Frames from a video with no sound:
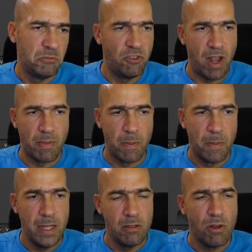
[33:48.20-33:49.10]
fine.
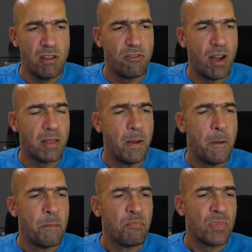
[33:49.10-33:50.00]
It's looking fine.
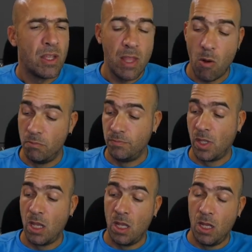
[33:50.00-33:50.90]
Now,
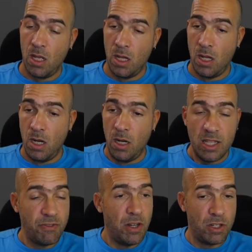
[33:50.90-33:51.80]

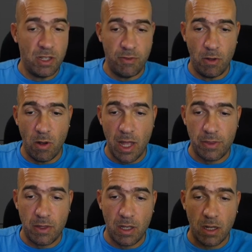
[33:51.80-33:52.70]
let's finish this video
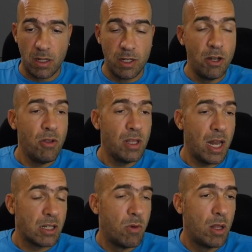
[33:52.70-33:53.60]
and continue in the
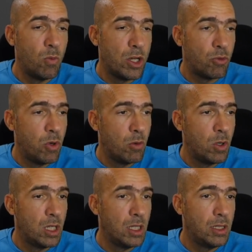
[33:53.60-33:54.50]
next one, which we
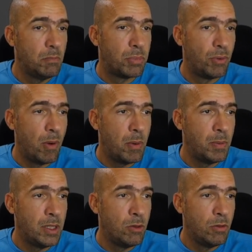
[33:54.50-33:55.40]
will
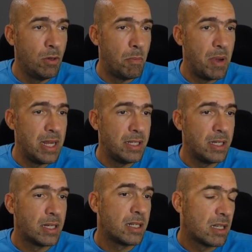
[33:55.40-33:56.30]
probably do a
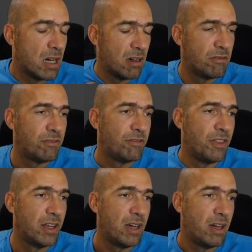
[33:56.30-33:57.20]
basics of
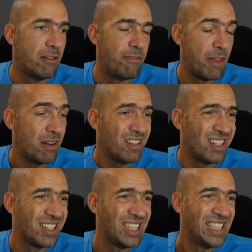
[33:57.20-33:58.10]
the
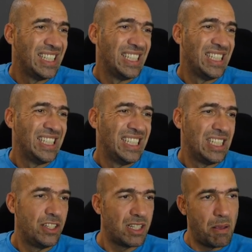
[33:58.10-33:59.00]
feathers.
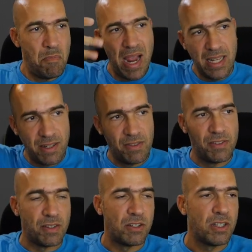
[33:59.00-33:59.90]
Just the base of
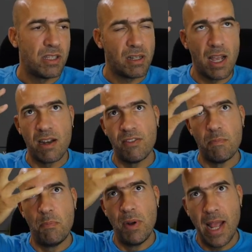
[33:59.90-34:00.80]
the feathers, just kind of
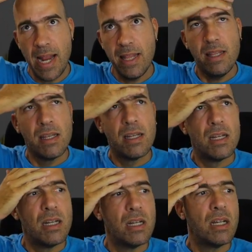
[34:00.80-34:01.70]
a plane
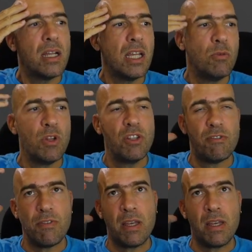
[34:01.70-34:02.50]
in which the